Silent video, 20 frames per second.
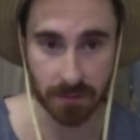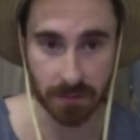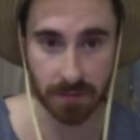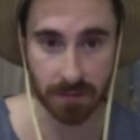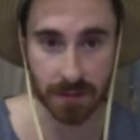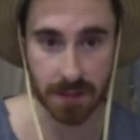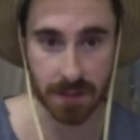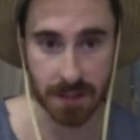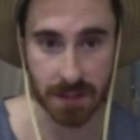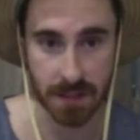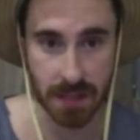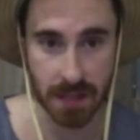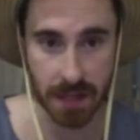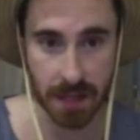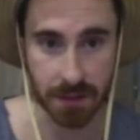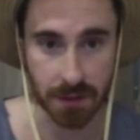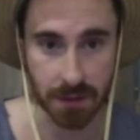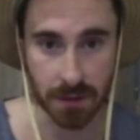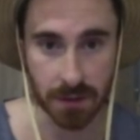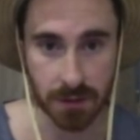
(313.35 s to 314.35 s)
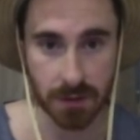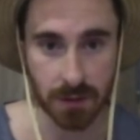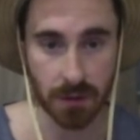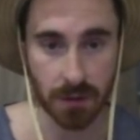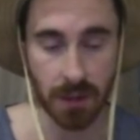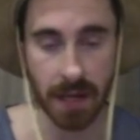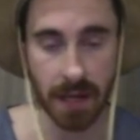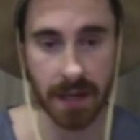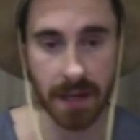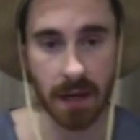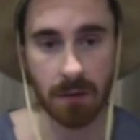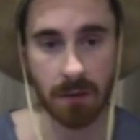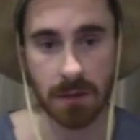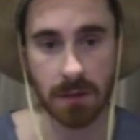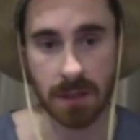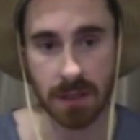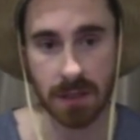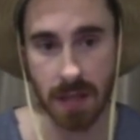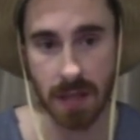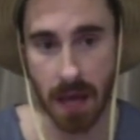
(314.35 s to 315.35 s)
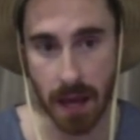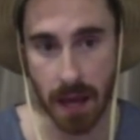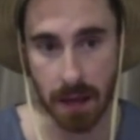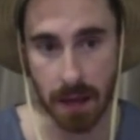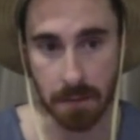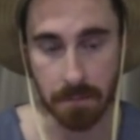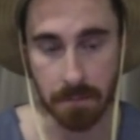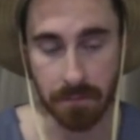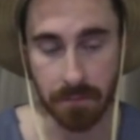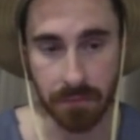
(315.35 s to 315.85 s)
for the Sentinel. So like I was saying,